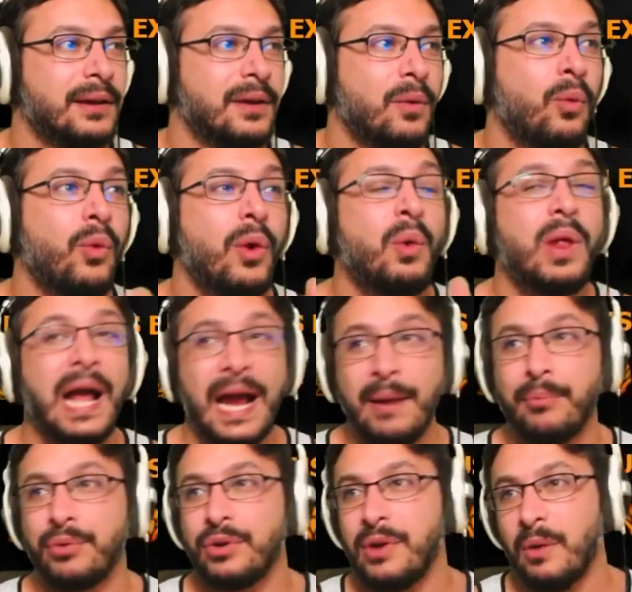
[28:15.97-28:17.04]
Will I
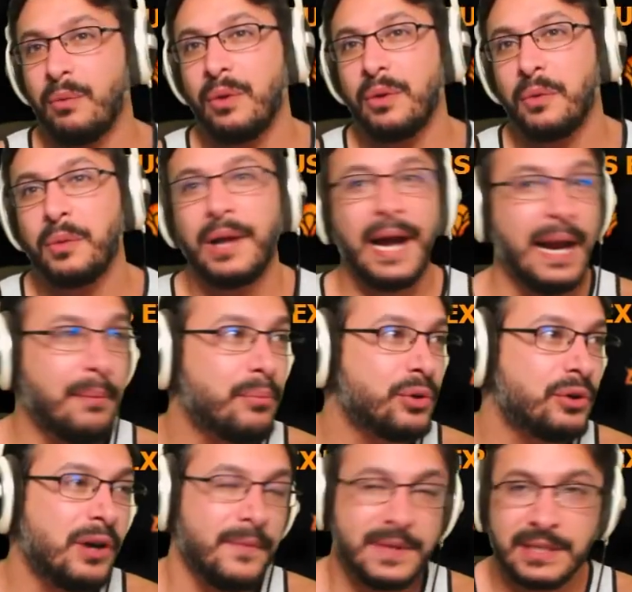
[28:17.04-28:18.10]

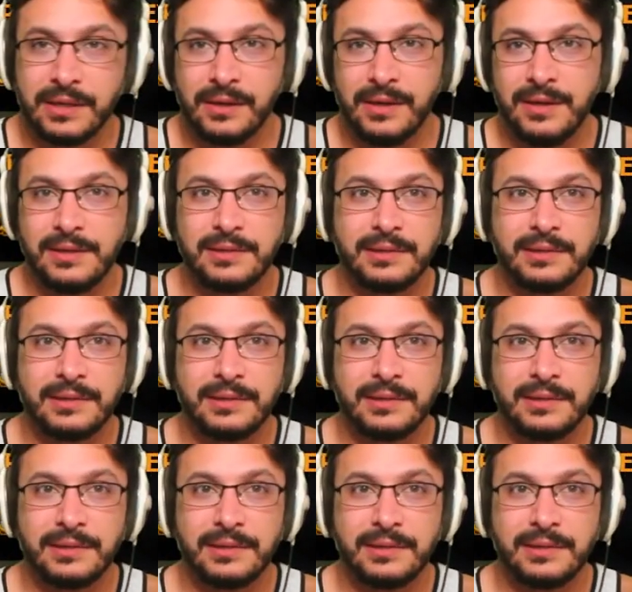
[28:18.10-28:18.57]
brew on these cards